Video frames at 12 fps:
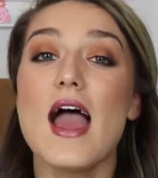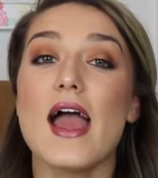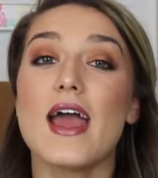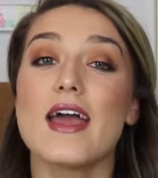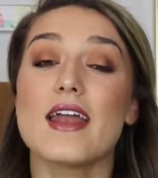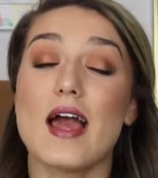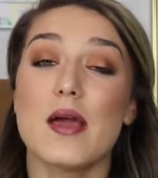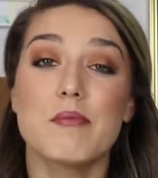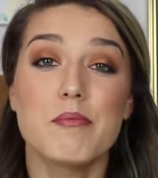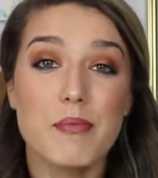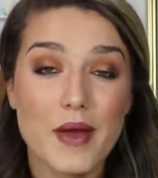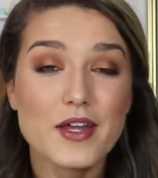And
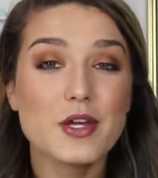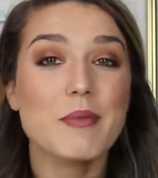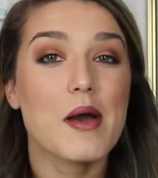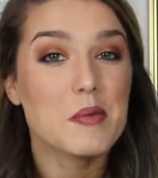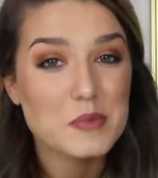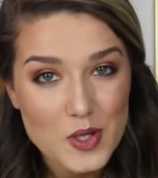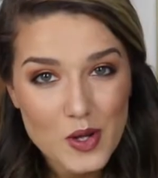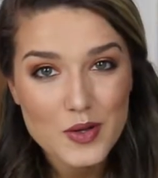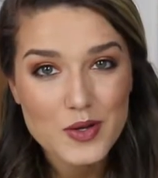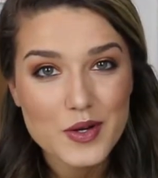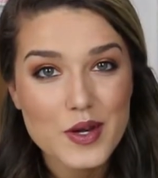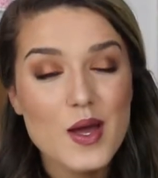I bet your bottom
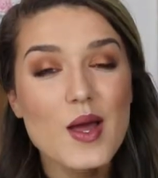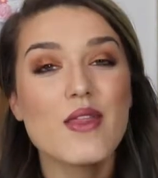dollar